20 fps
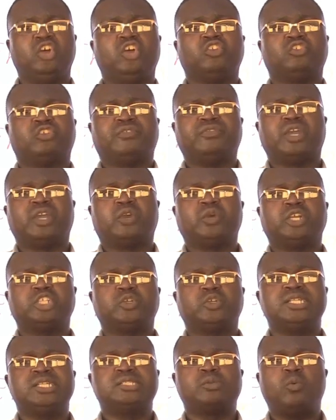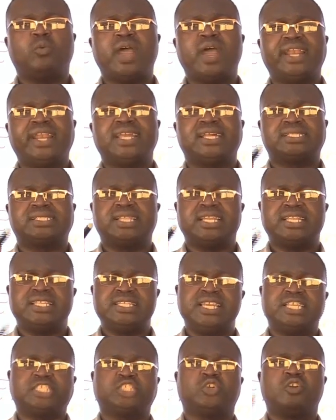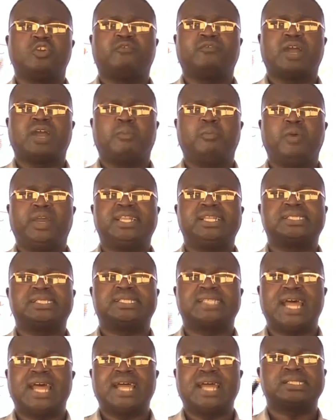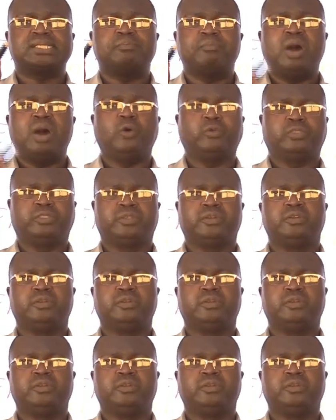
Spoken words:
So if the question is where does digestion of carbohydrate starts? Mouth.